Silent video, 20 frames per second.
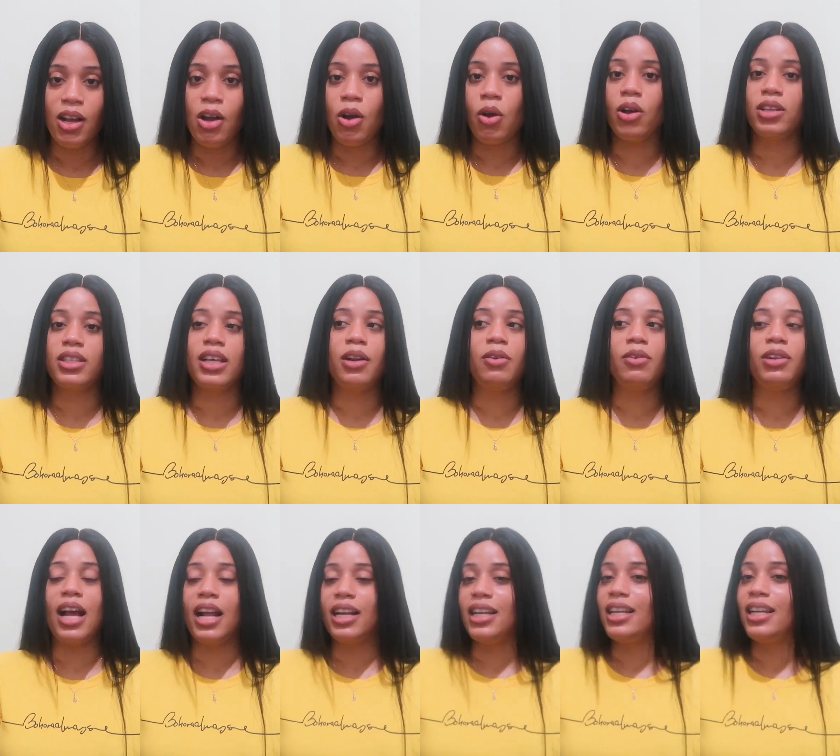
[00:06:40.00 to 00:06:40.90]
because I know
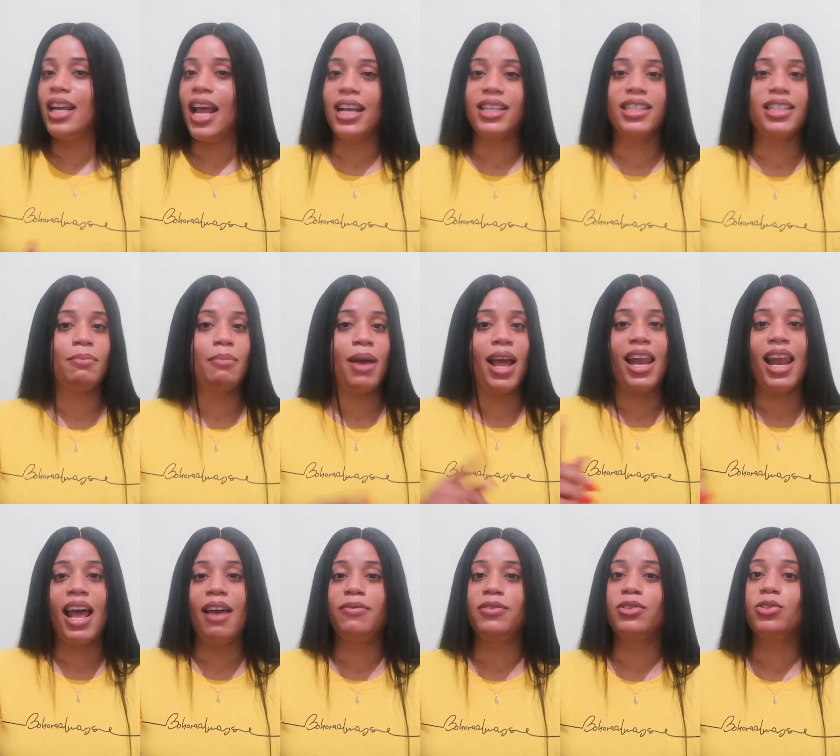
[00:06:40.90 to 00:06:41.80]
that the next day my
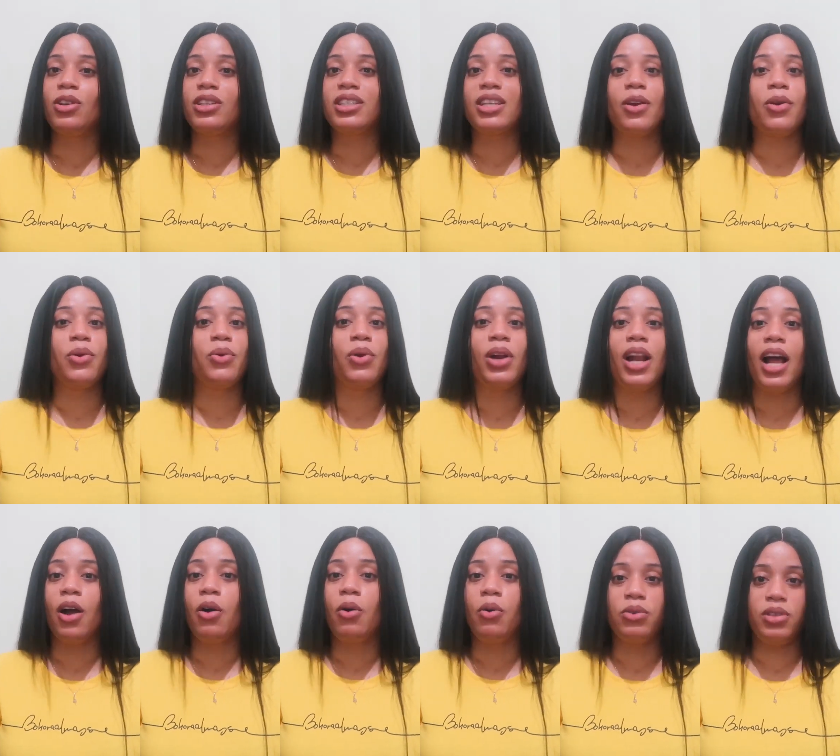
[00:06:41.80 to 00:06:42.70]
life is just a
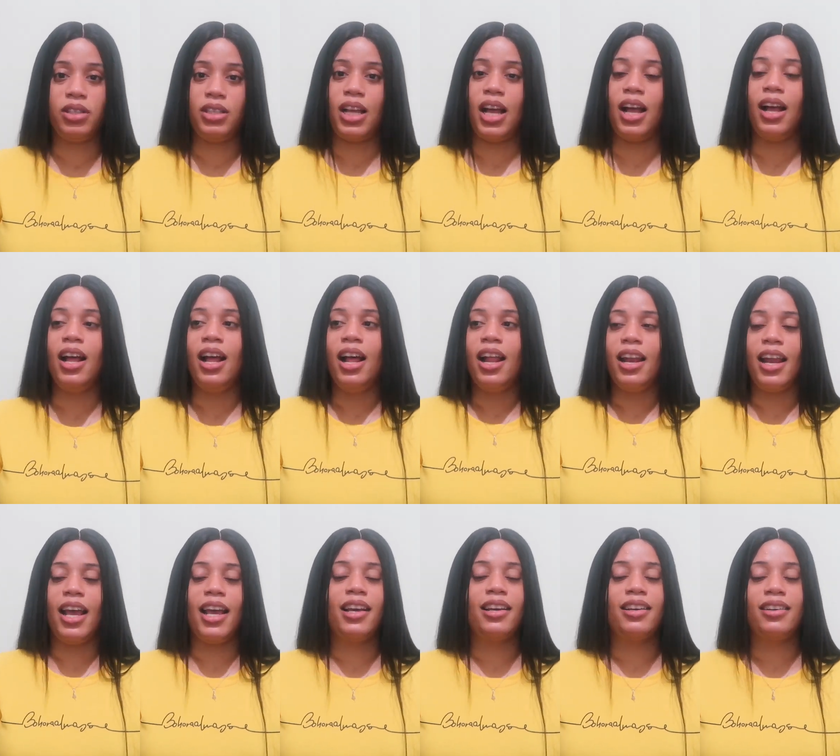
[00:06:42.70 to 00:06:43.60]
roller coaster.
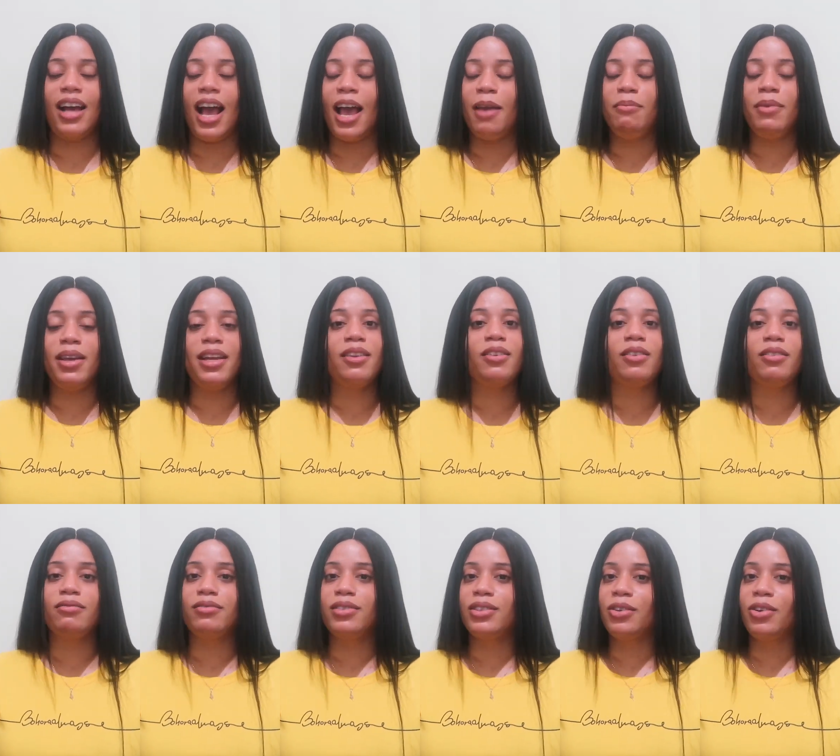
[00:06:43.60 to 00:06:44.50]
Like, I mean,
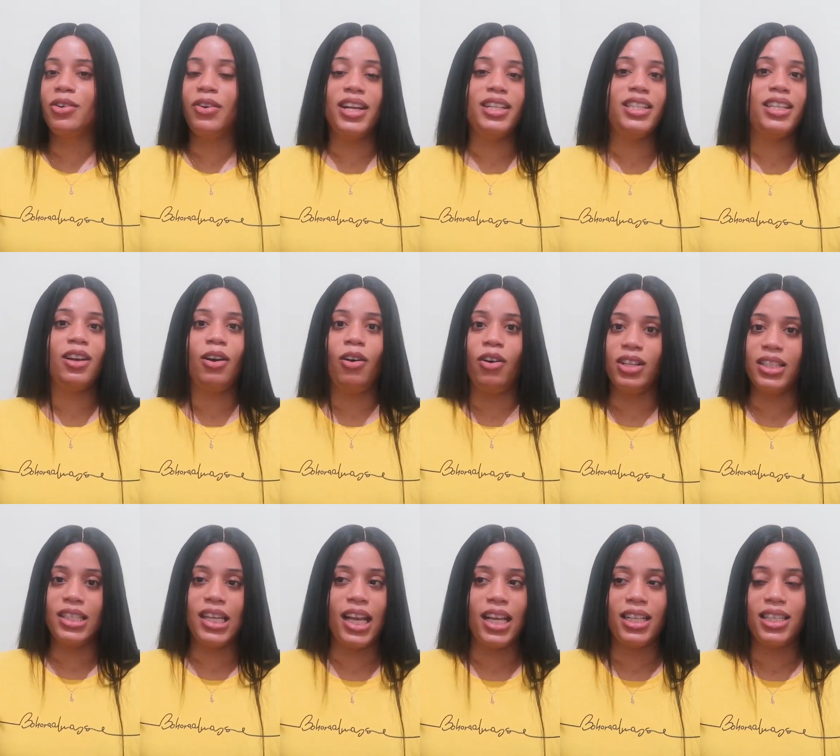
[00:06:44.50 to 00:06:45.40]
creating
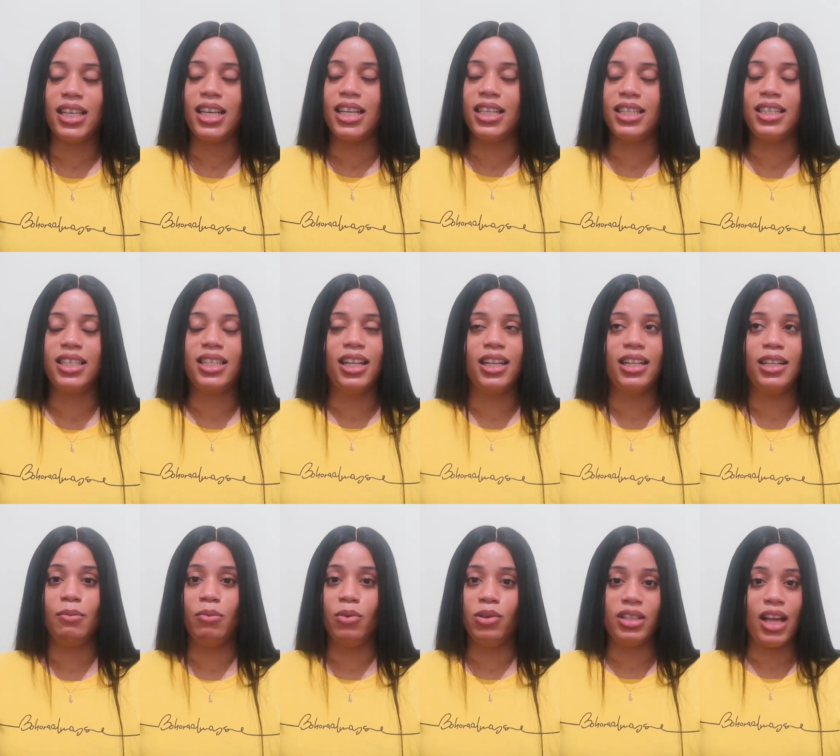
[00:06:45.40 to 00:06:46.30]
content is
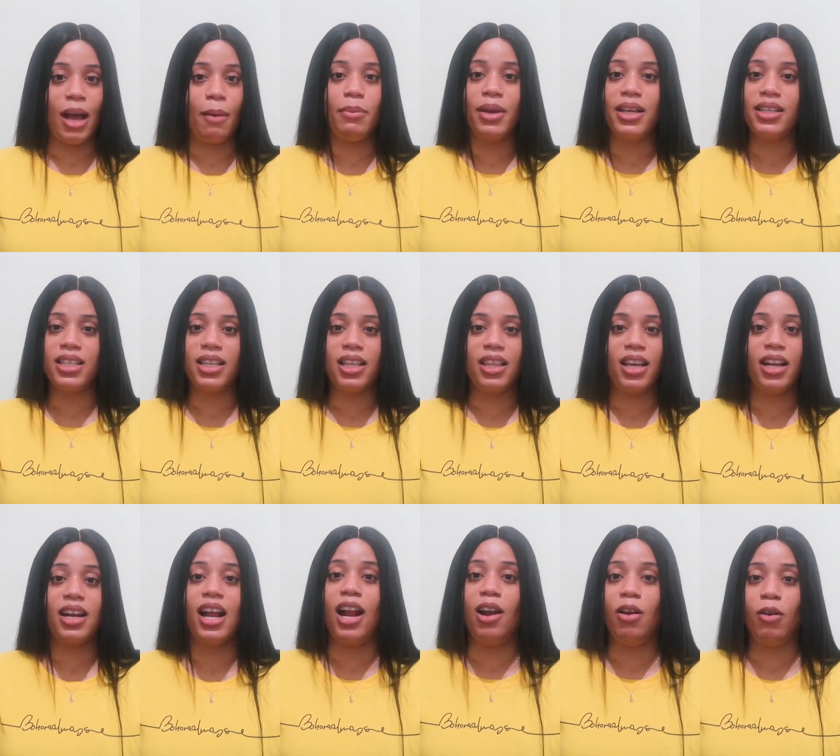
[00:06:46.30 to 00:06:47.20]
the most amazing
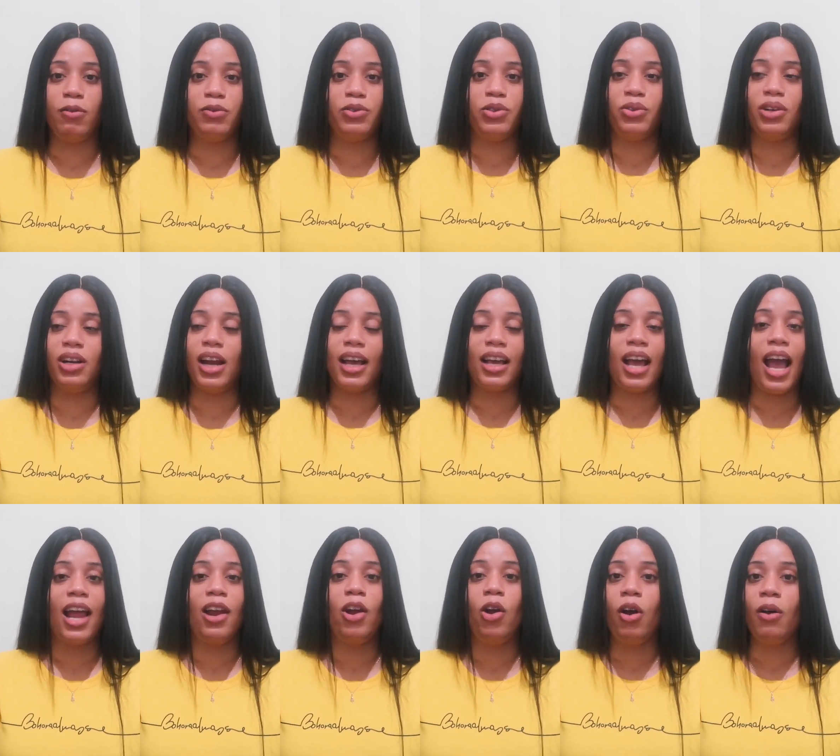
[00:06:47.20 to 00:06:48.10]
thing I love doing. Like,
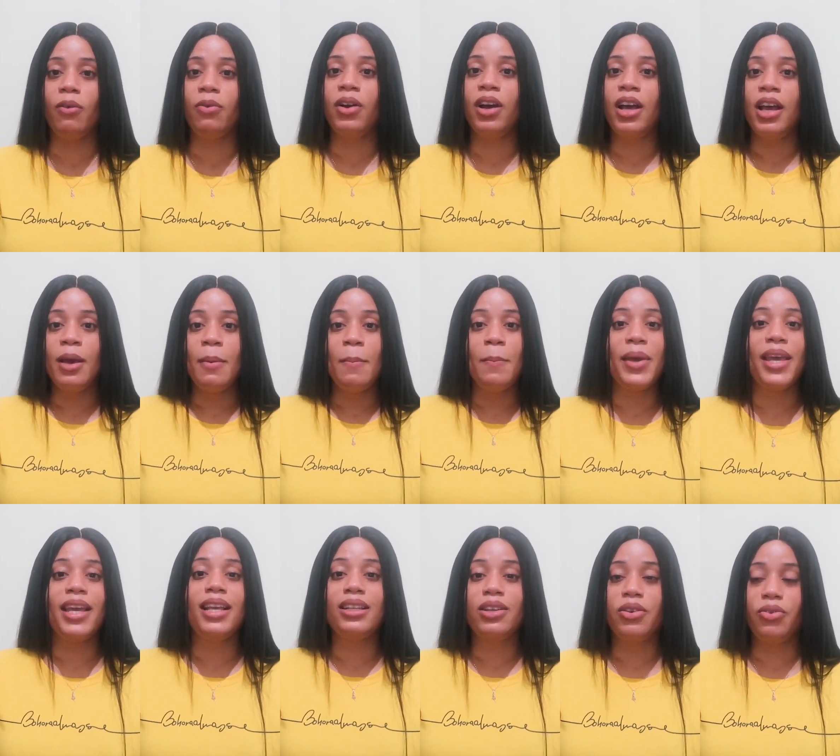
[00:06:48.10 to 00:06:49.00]
I love
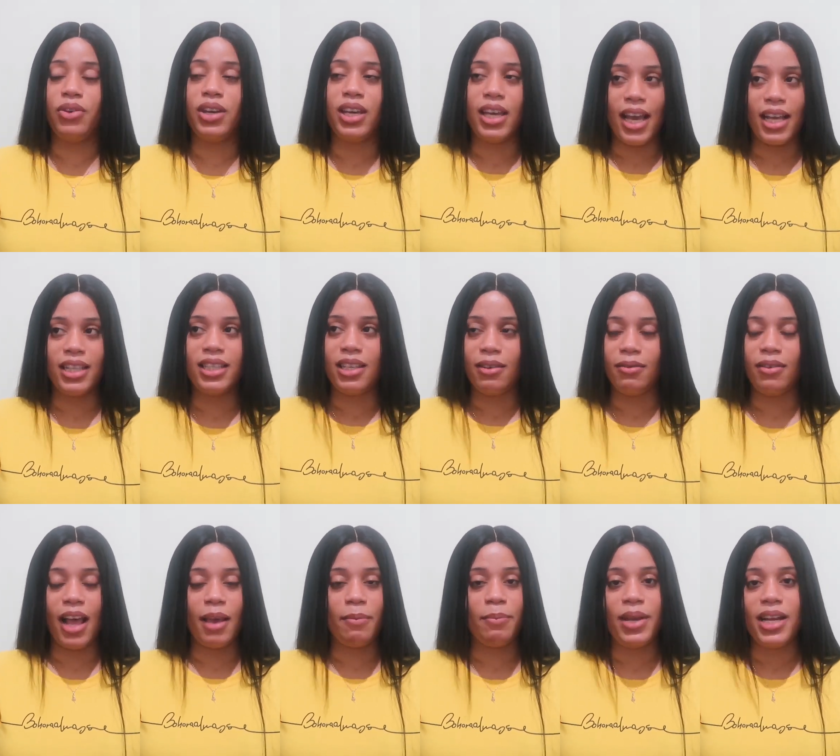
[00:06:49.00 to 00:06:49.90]
being creative.
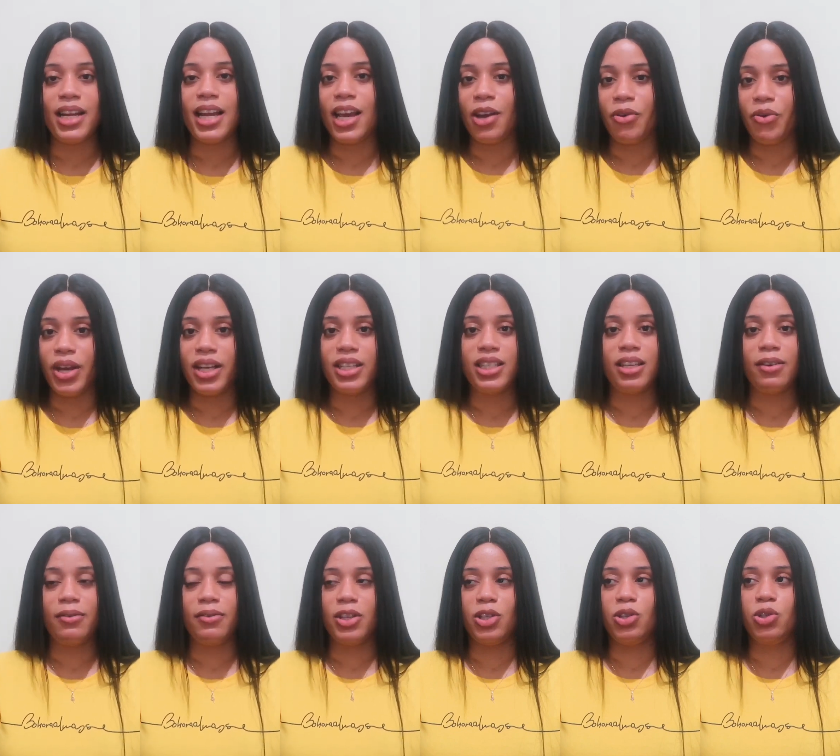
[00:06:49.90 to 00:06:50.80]
Like, being a
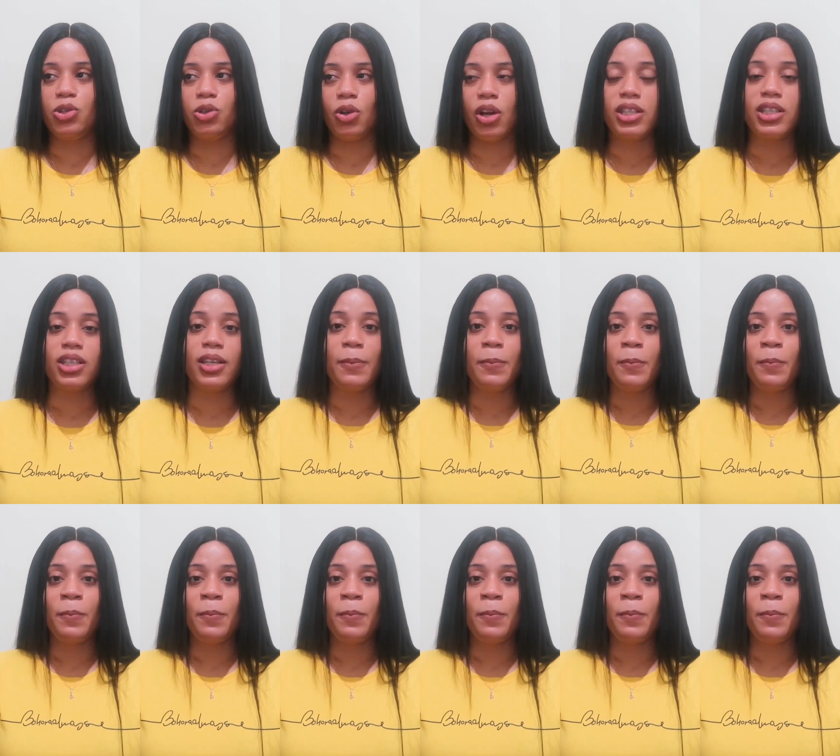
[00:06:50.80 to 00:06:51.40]
creative is such,